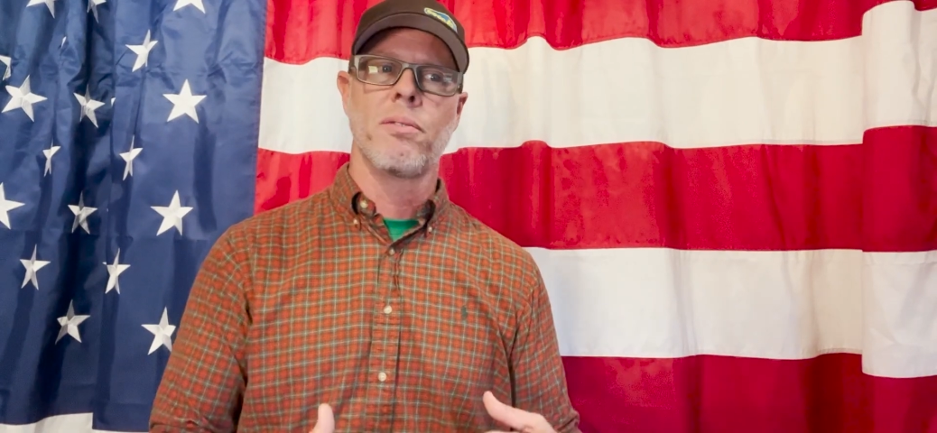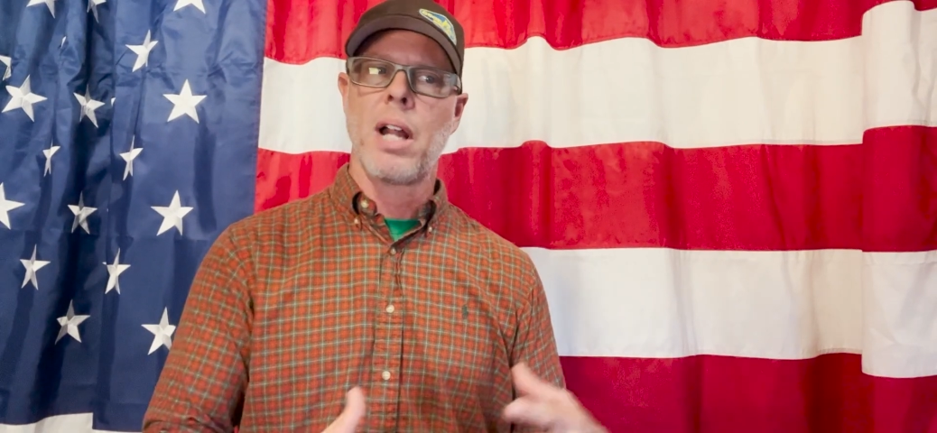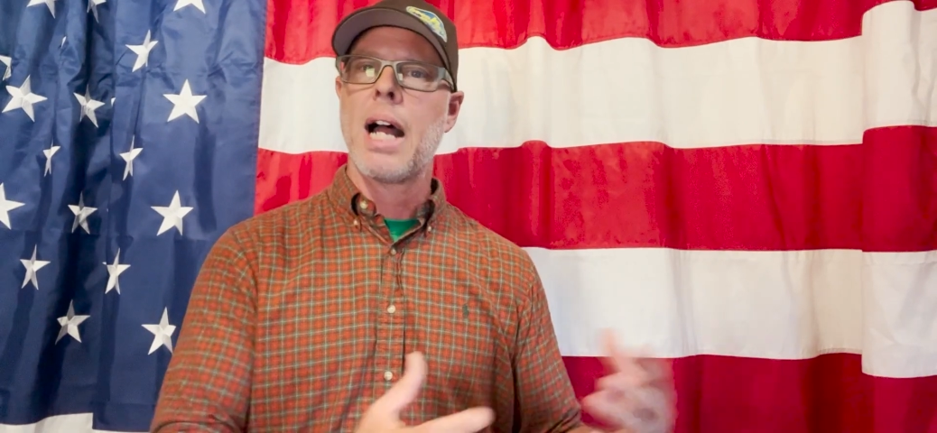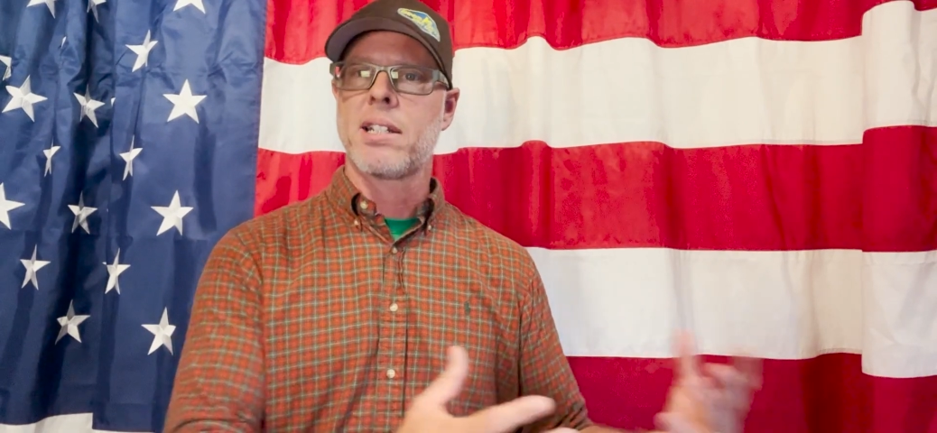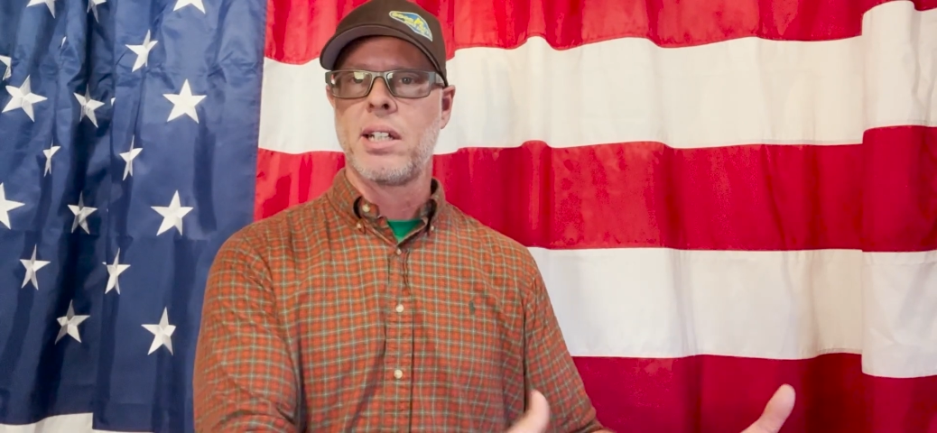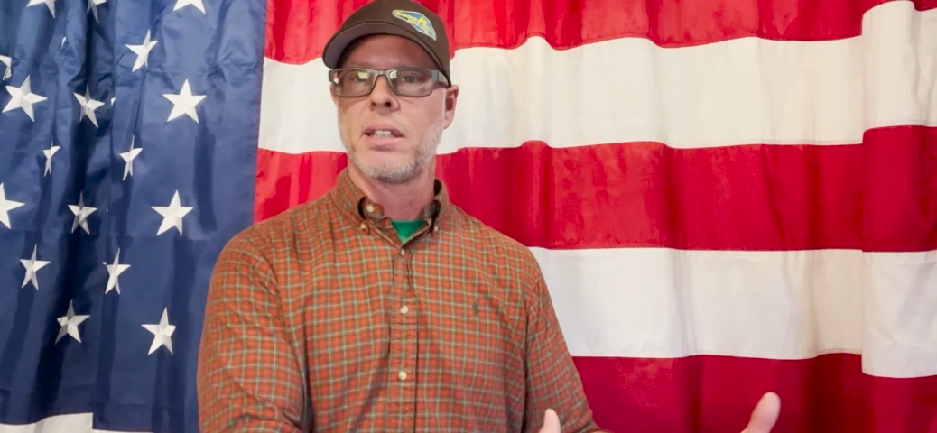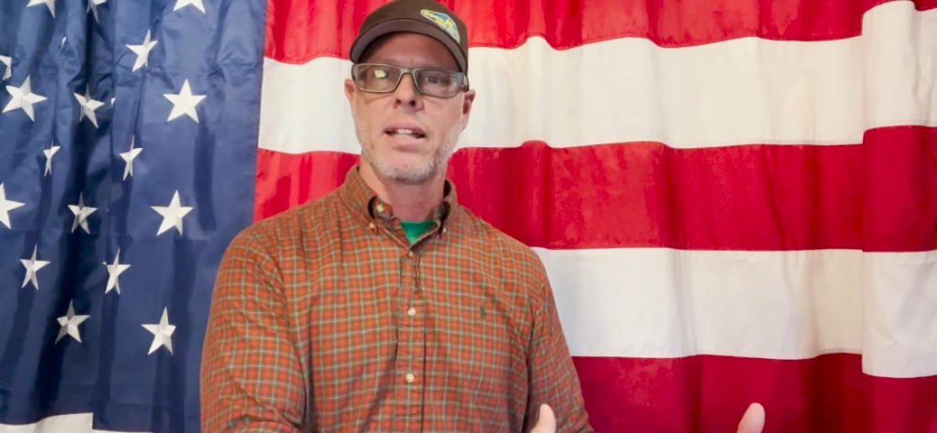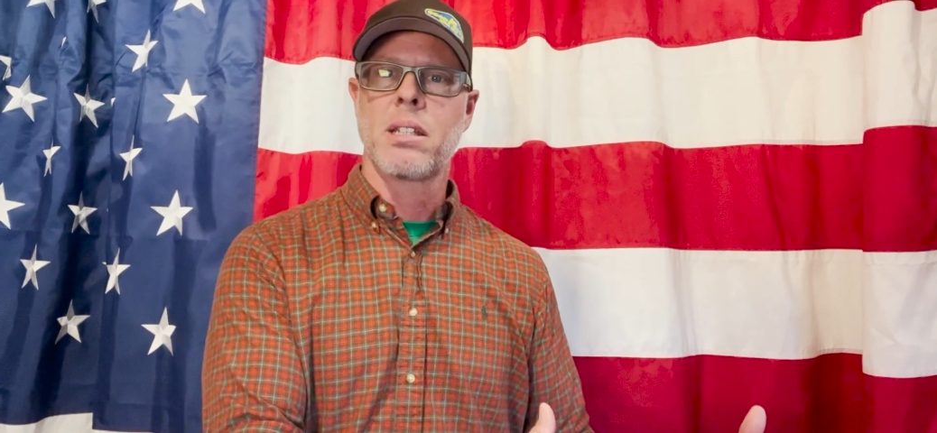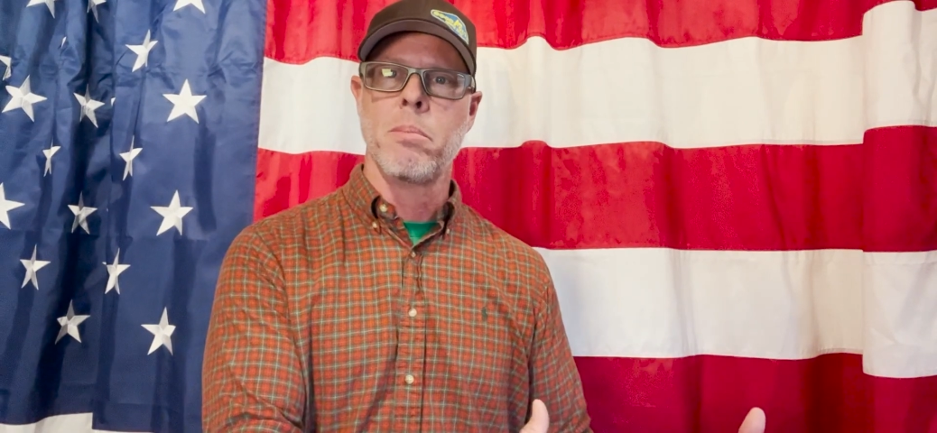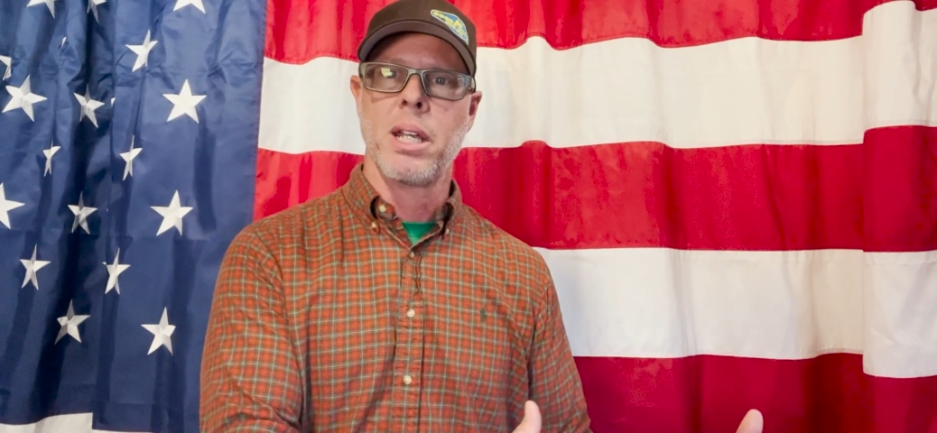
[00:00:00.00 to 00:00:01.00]
have not sent
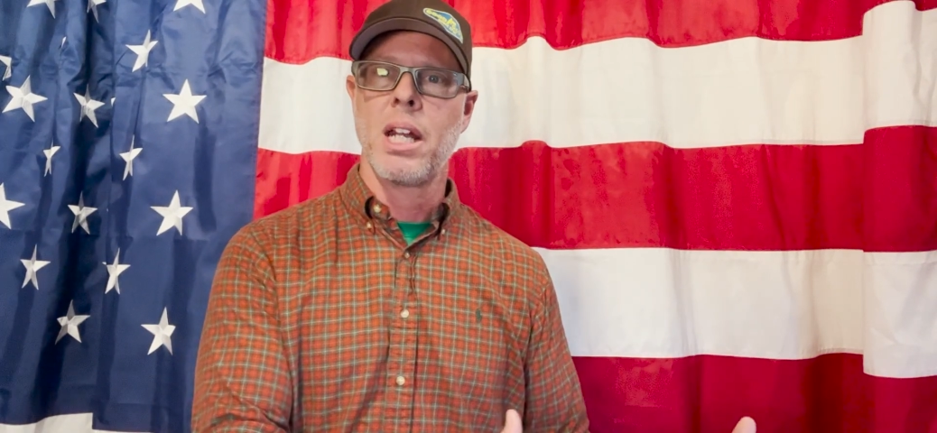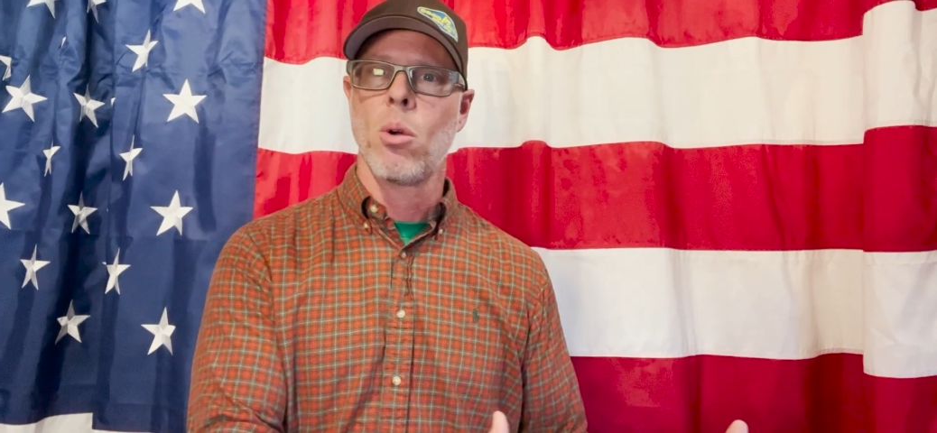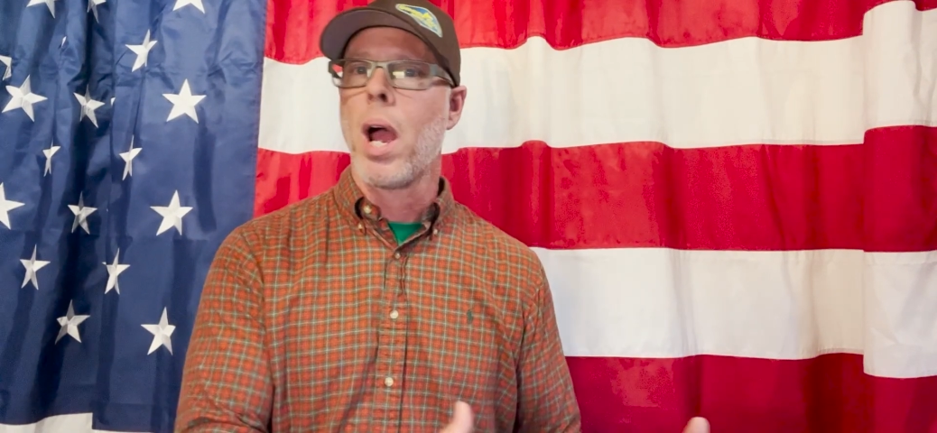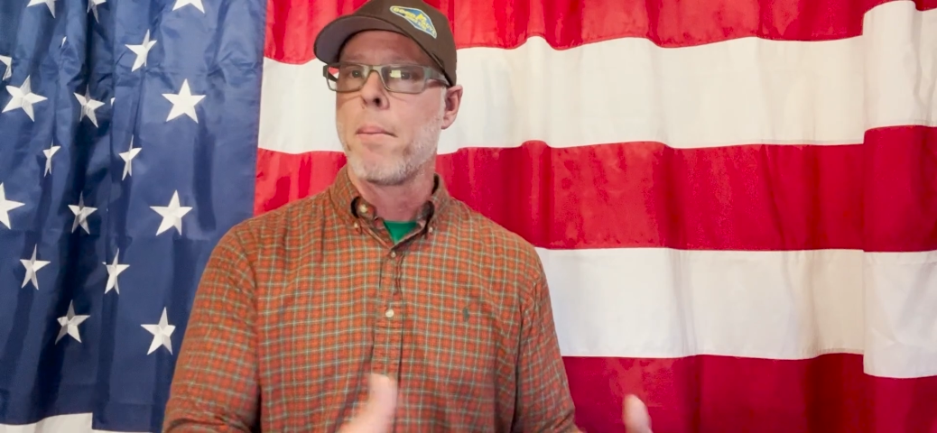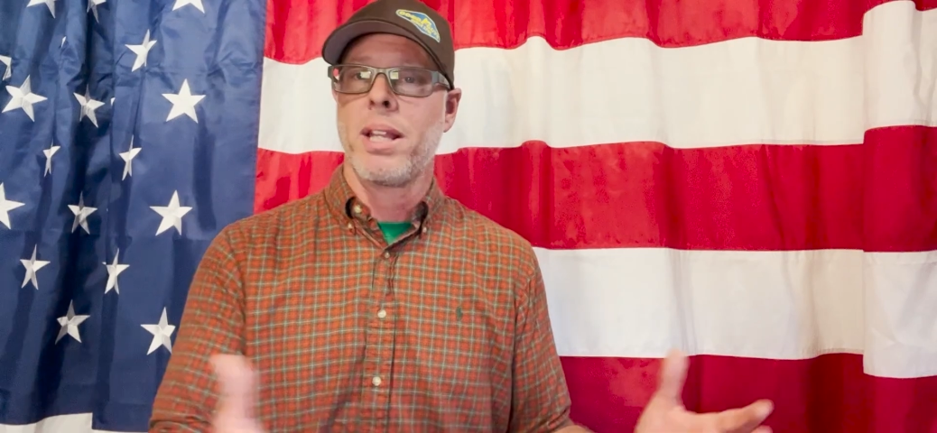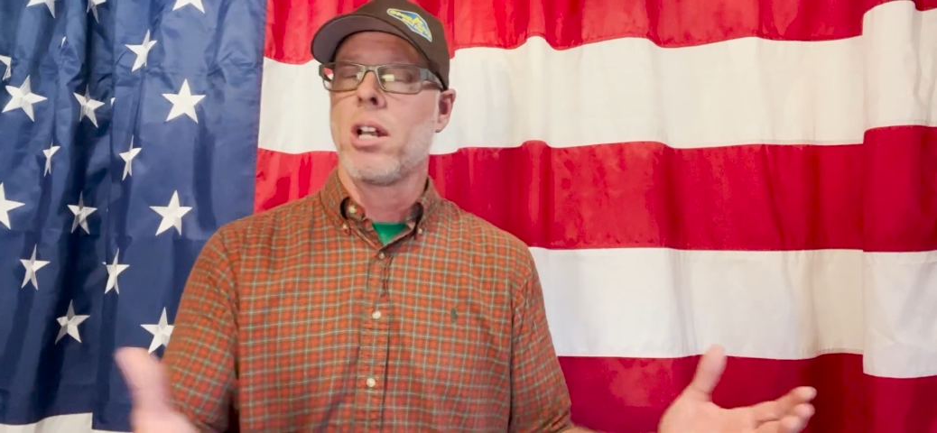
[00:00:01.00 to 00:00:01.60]
that to me anyway. I mean,